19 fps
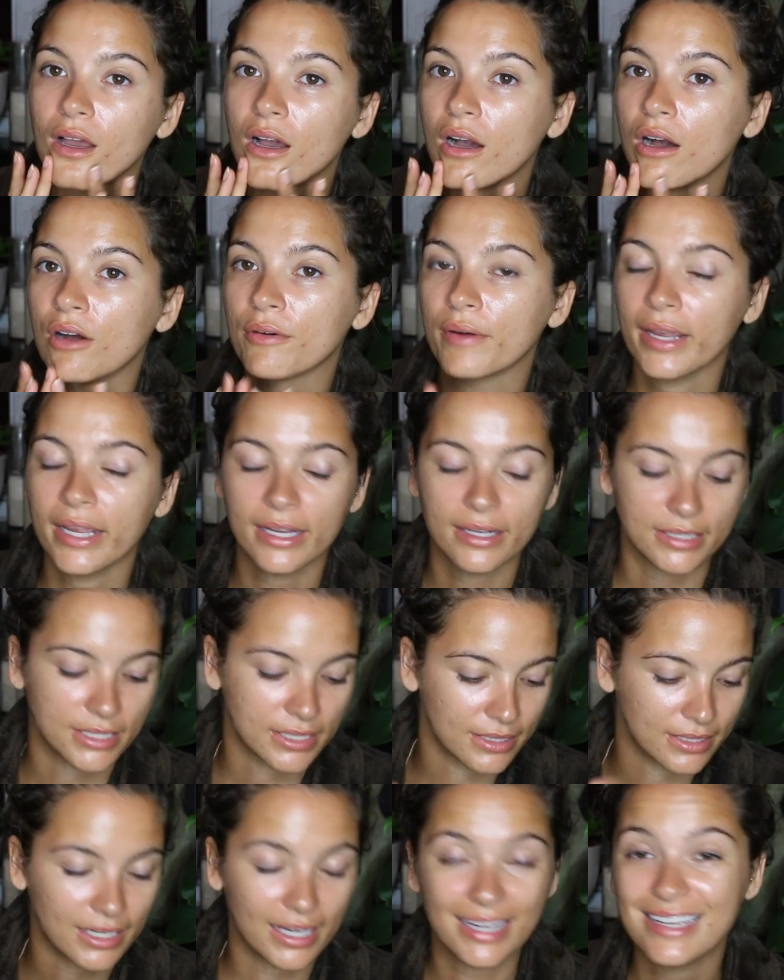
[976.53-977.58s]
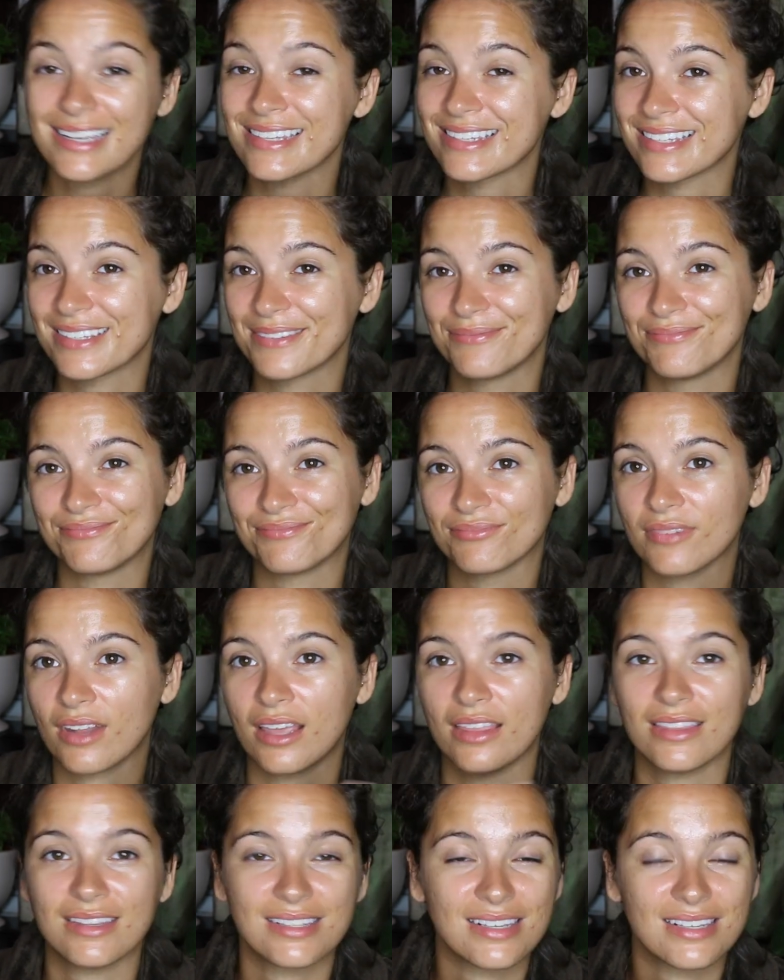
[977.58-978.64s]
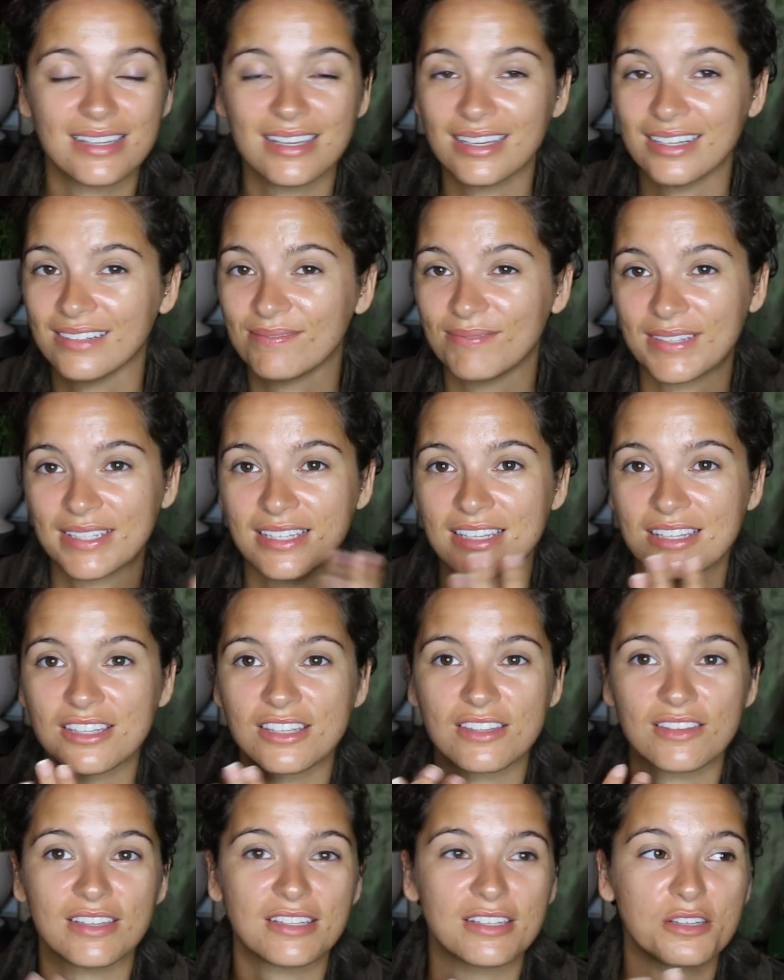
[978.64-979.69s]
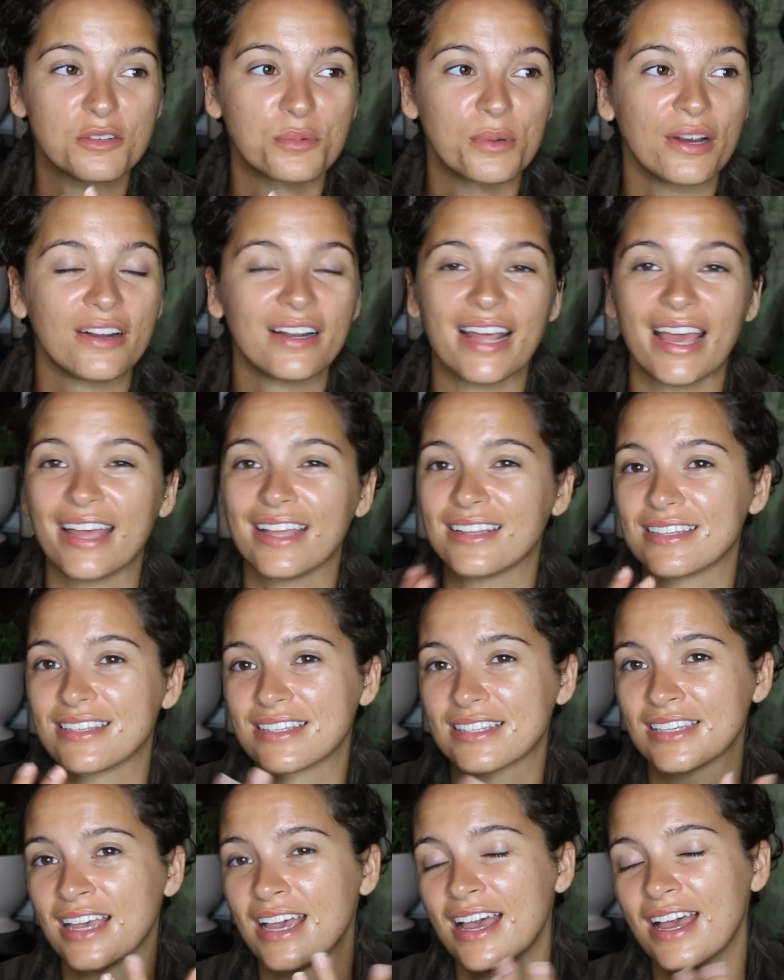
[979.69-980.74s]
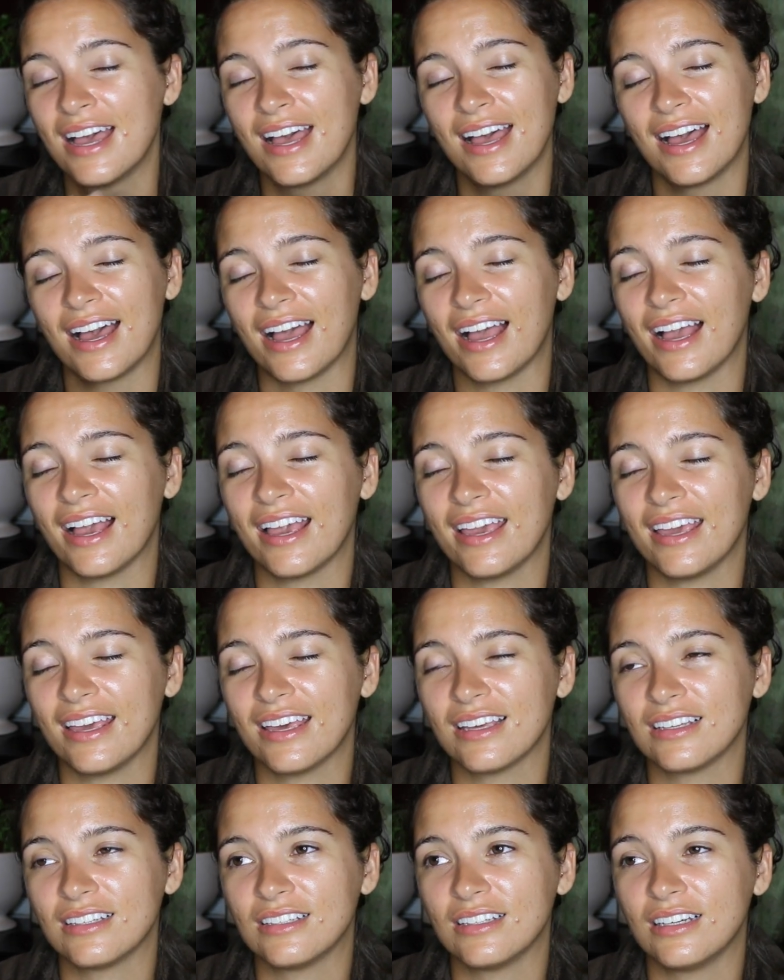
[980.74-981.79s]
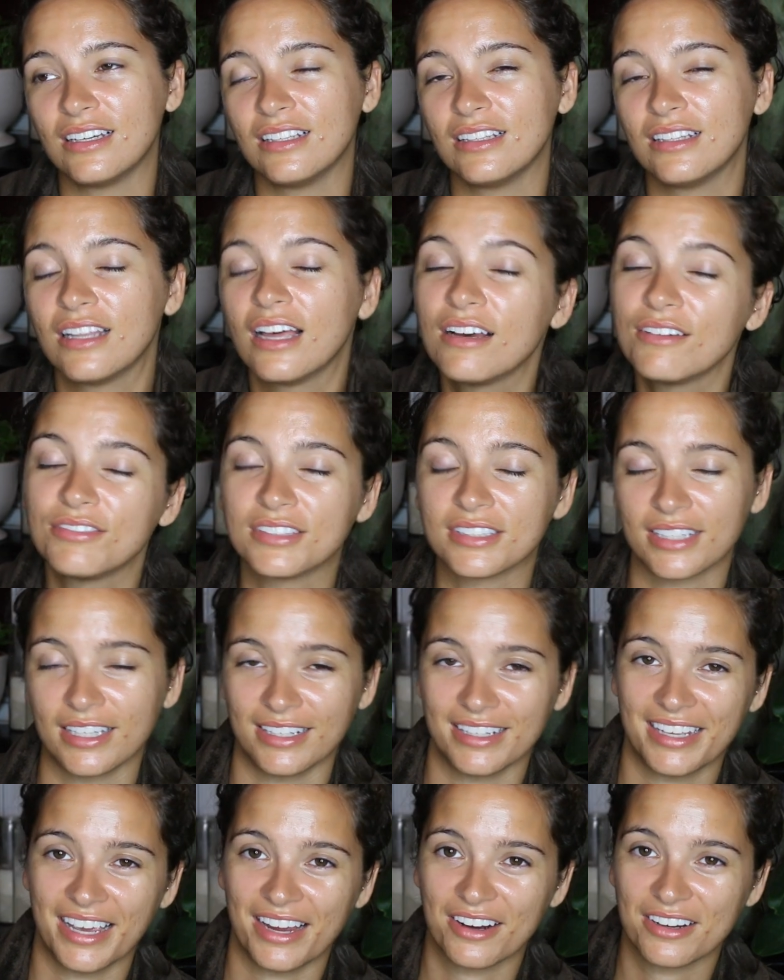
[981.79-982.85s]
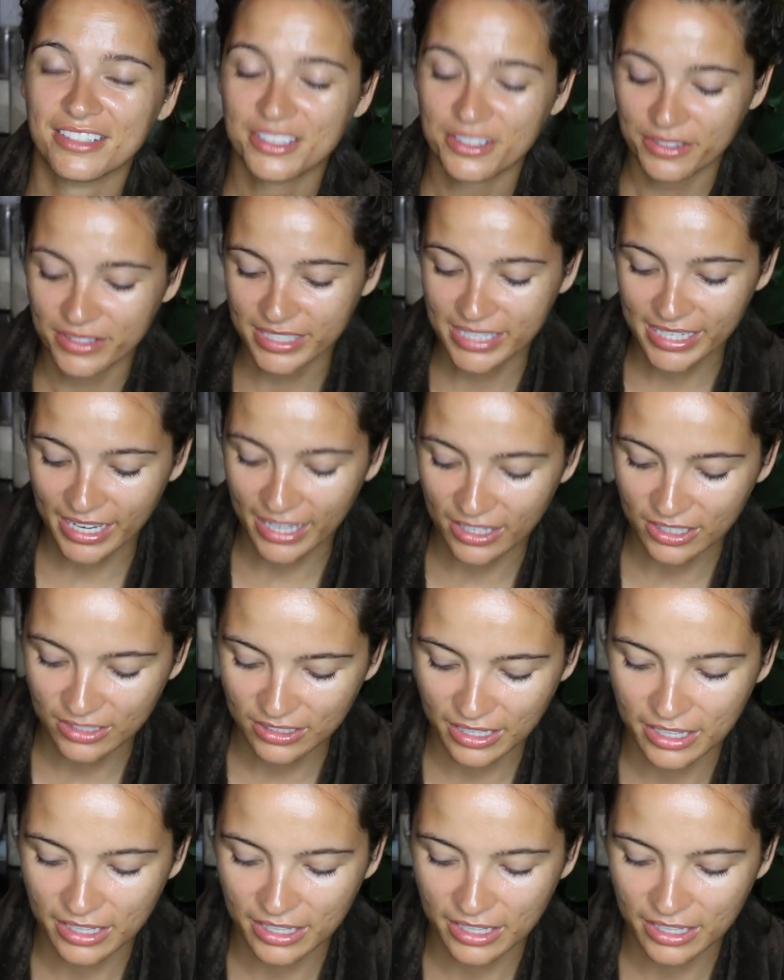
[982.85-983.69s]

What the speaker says: All right, guys, this is it. This is where it ends. I love skincare, as you can tell.